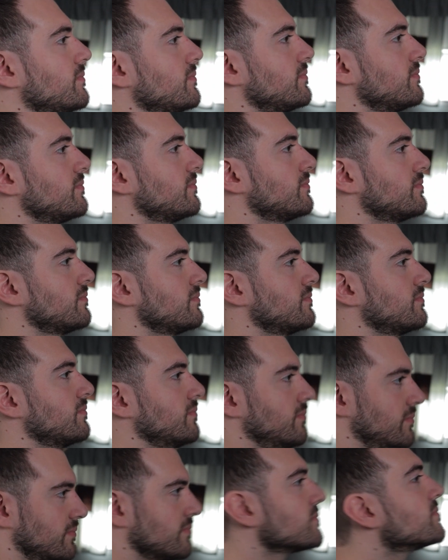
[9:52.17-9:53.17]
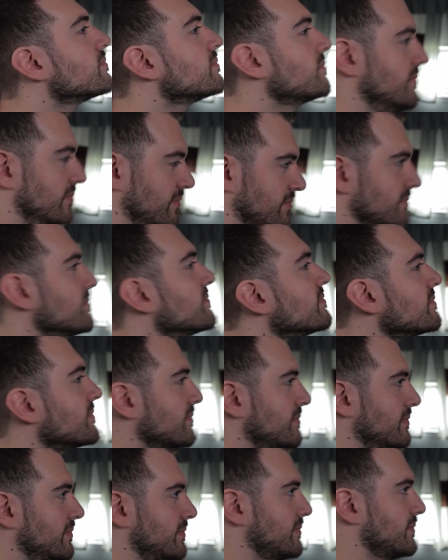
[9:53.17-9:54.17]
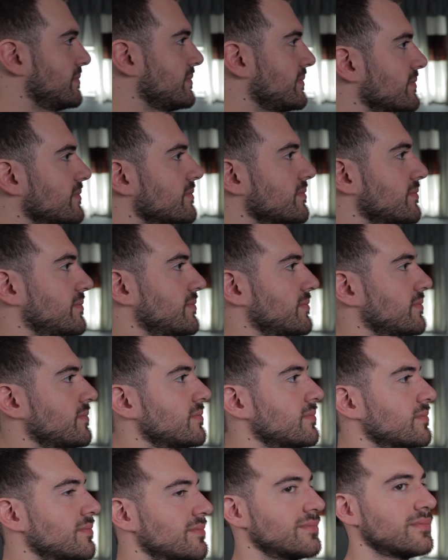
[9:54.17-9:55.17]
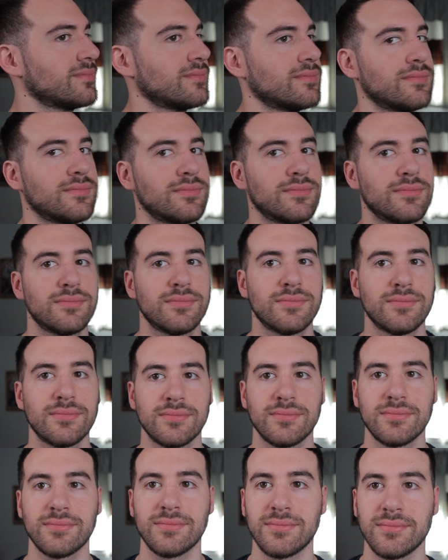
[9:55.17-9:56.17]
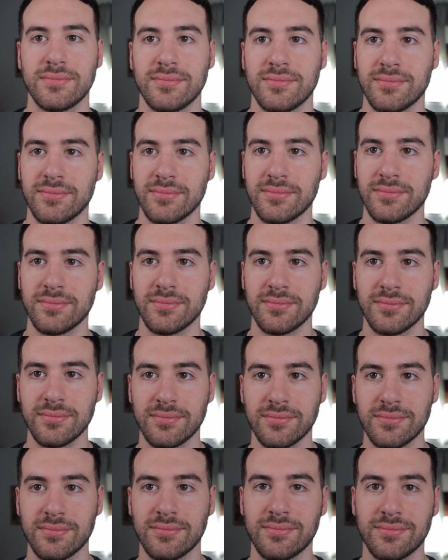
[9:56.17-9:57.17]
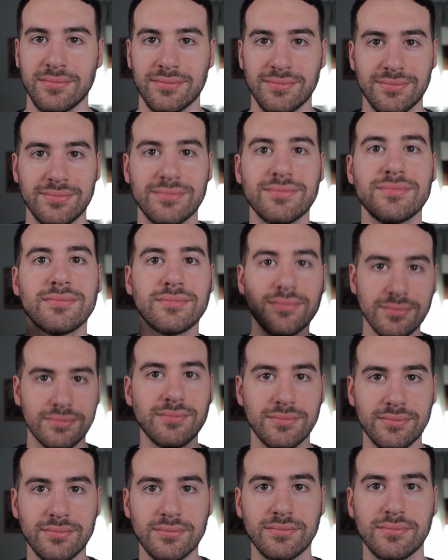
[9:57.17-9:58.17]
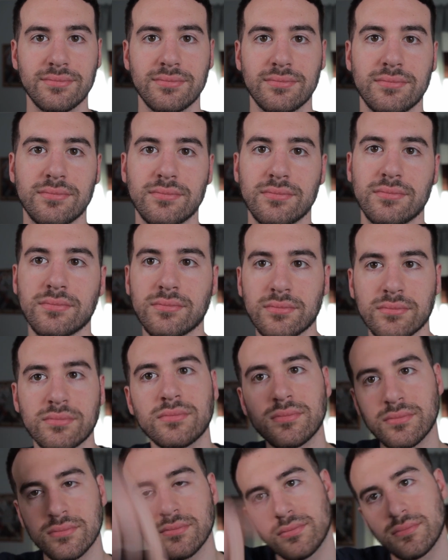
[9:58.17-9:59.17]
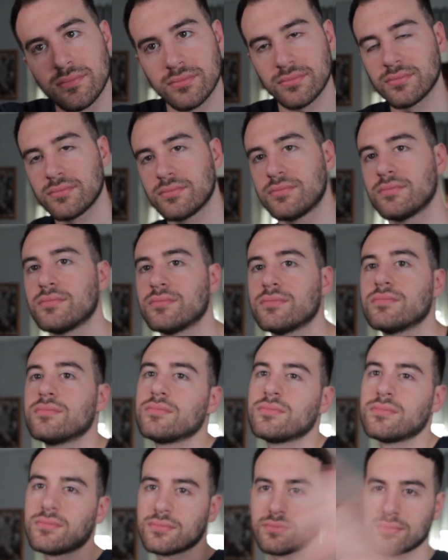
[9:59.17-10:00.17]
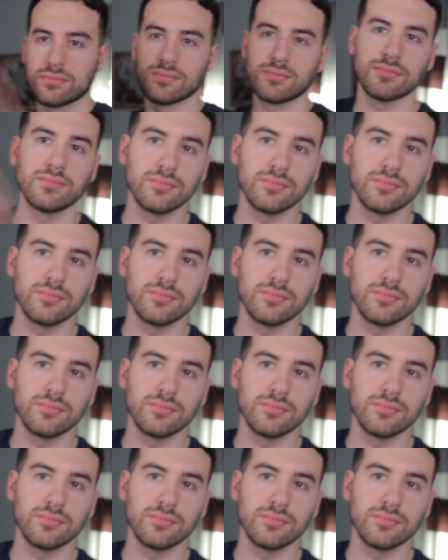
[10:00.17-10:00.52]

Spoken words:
I cut the hair again, I'm probably gonna have to be very easy with the cowlick maybe letting the cowlick part just have a little bit more